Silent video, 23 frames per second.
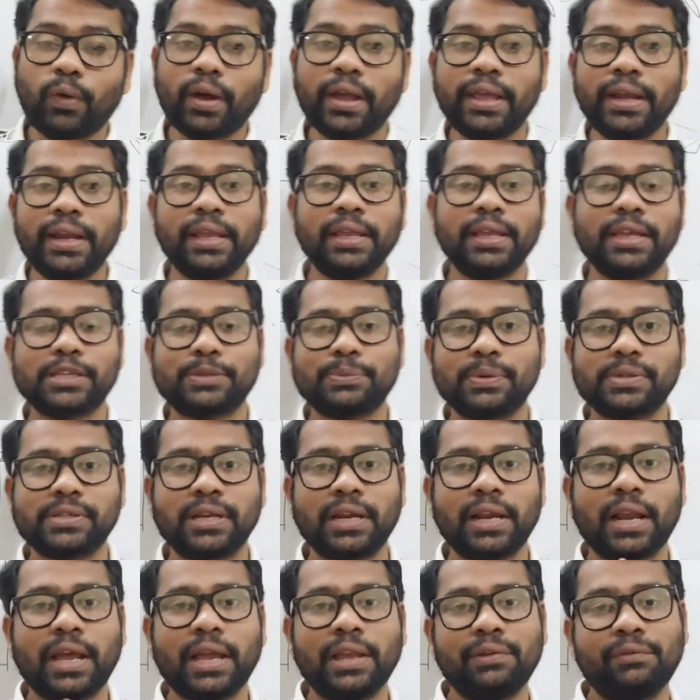wiring,
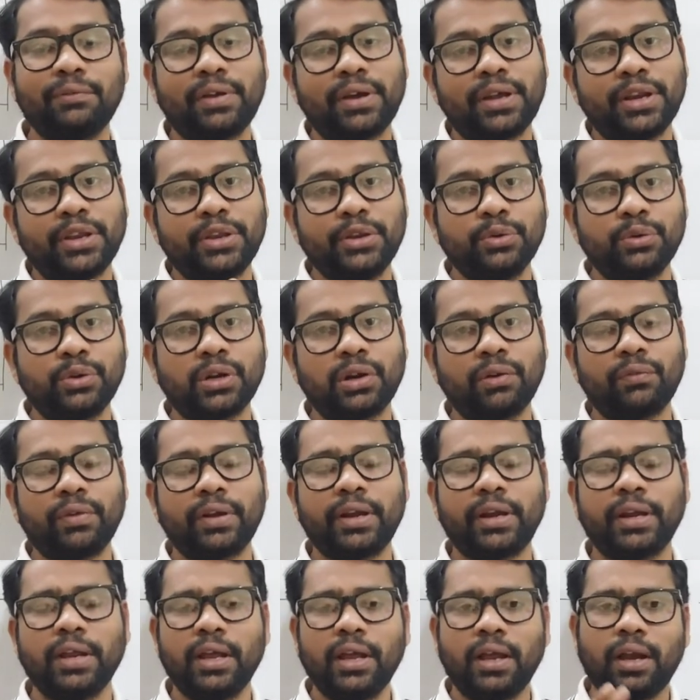especially live wire and neutral
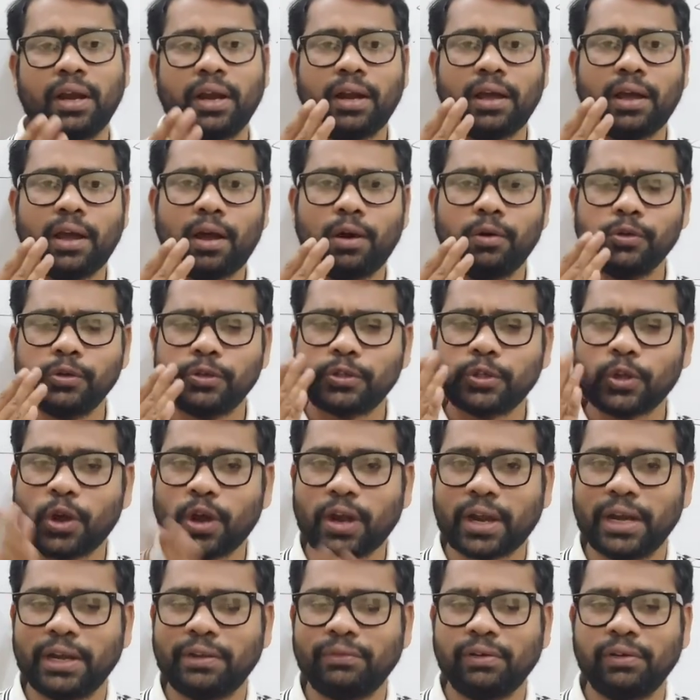wire, and how
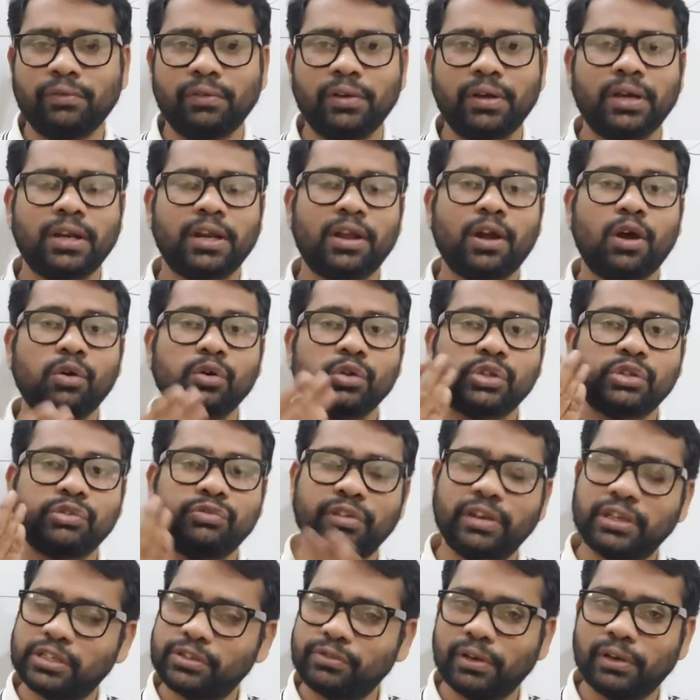socket will work, how
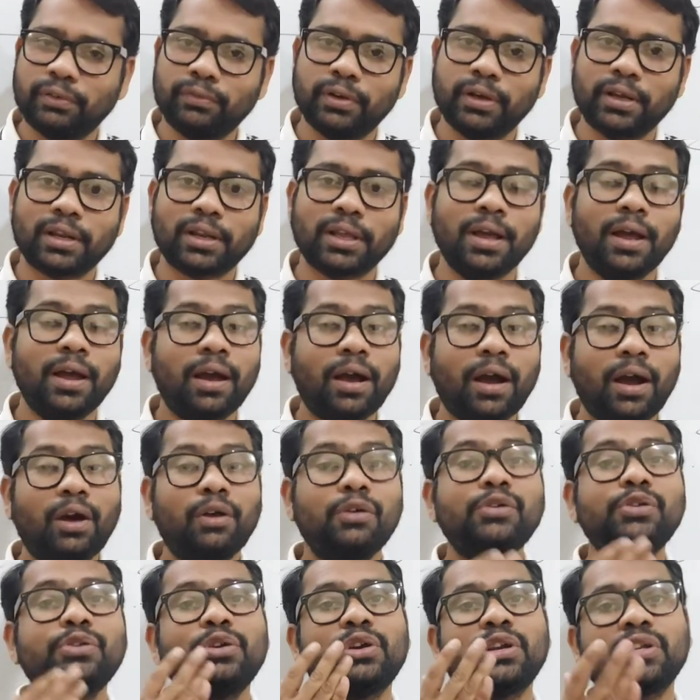switch will work,
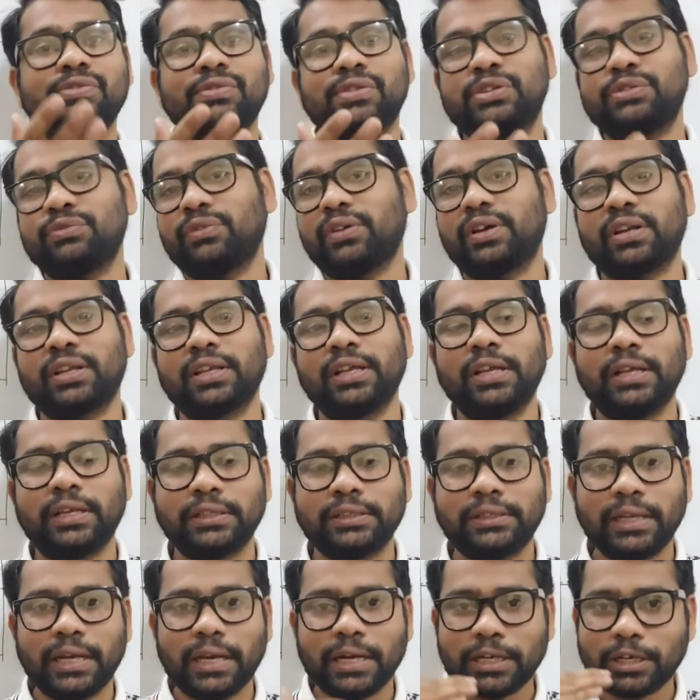how dual switch work.
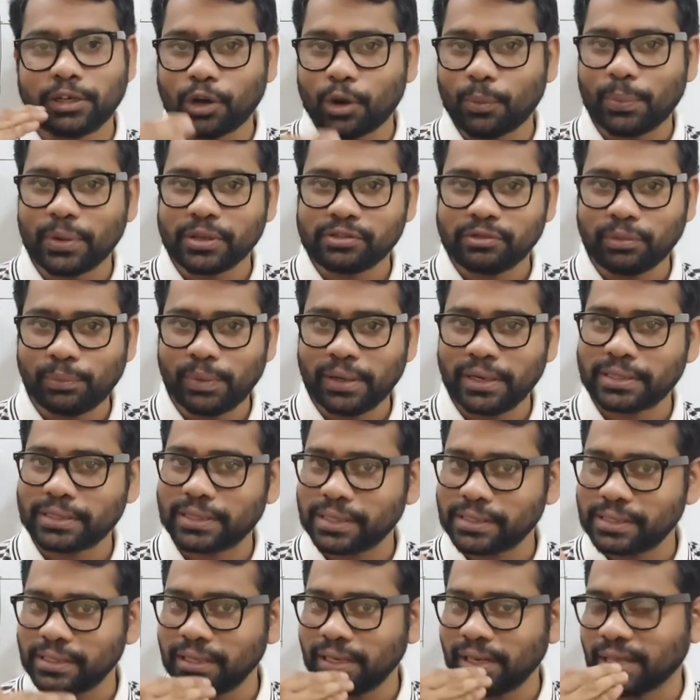That topics will be
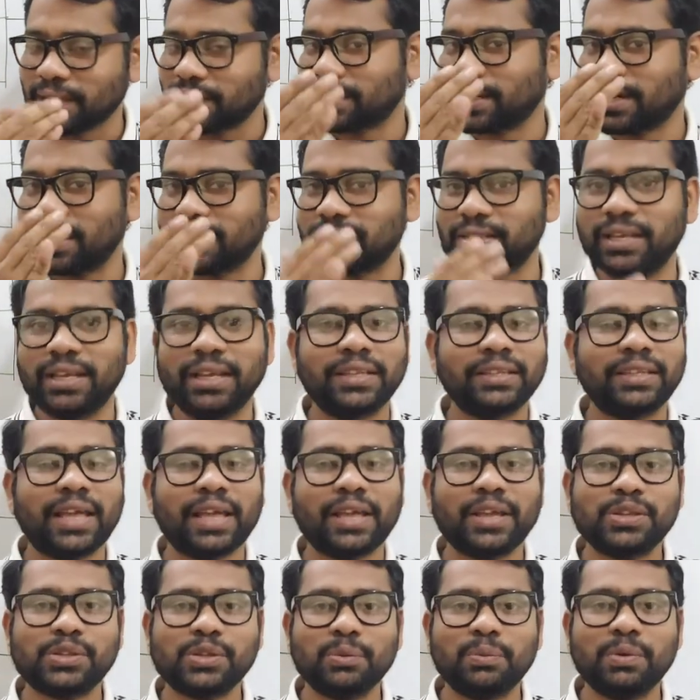discussed in next class.
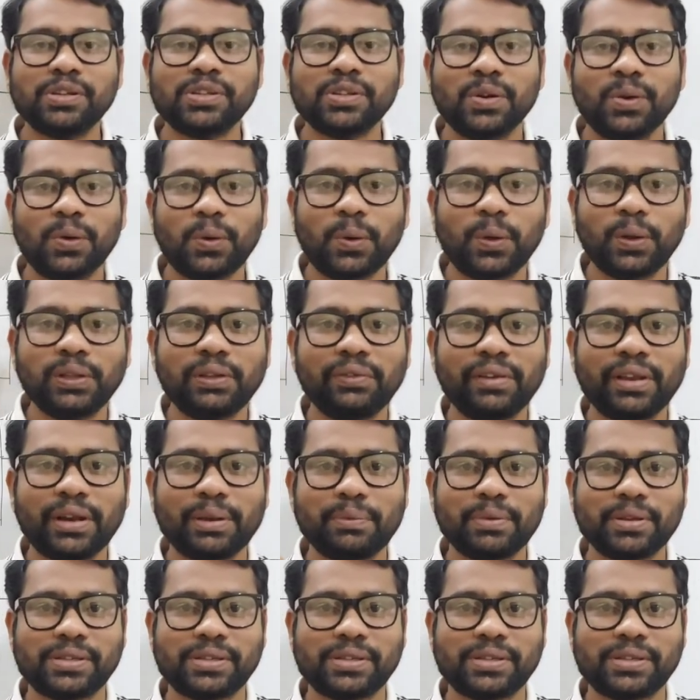Thank you so much. All the very